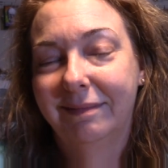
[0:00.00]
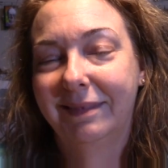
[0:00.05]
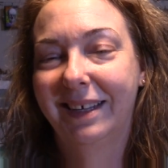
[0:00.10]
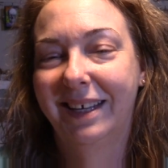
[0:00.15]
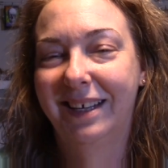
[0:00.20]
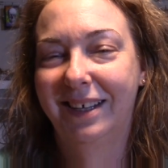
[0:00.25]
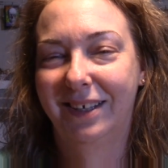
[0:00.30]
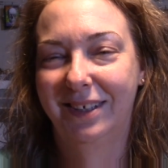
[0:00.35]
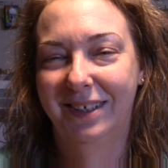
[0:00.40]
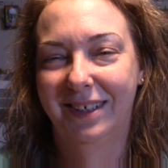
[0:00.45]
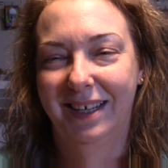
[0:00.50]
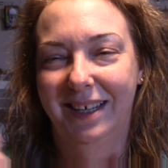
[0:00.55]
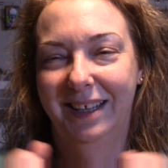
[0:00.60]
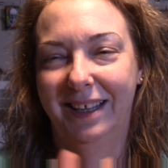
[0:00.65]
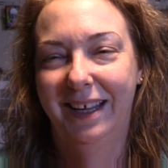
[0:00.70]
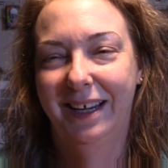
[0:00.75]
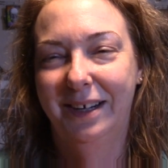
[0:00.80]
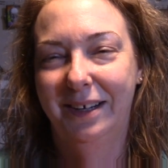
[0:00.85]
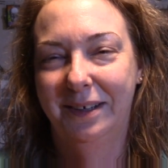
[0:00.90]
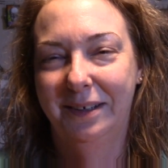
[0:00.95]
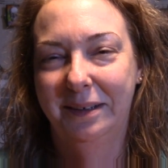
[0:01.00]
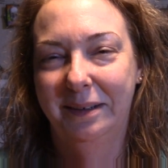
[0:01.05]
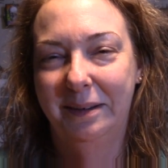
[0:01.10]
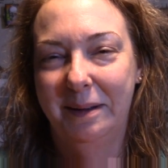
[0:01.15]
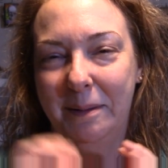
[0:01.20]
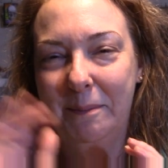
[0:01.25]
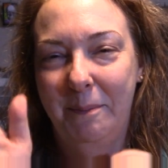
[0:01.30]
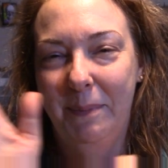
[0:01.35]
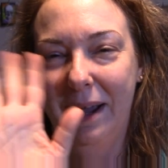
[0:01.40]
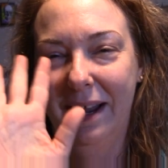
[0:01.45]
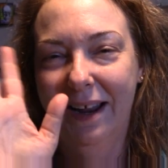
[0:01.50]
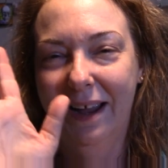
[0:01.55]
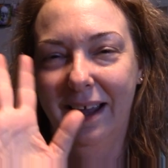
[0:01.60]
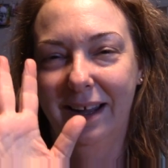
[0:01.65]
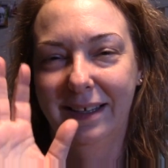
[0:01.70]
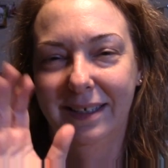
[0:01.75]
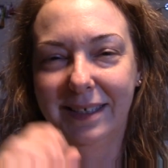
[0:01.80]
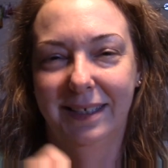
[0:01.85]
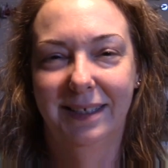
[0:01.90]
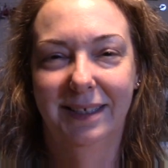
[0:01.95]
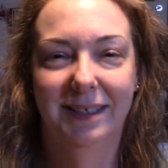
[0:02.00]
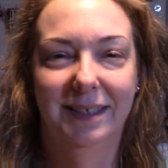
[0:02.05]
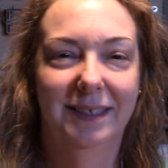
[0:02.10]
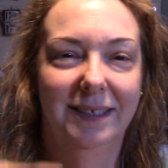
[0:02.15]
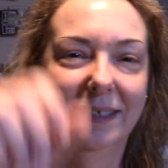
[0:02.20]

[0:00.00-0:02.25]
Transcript: And I'll see you later. Bye, guys.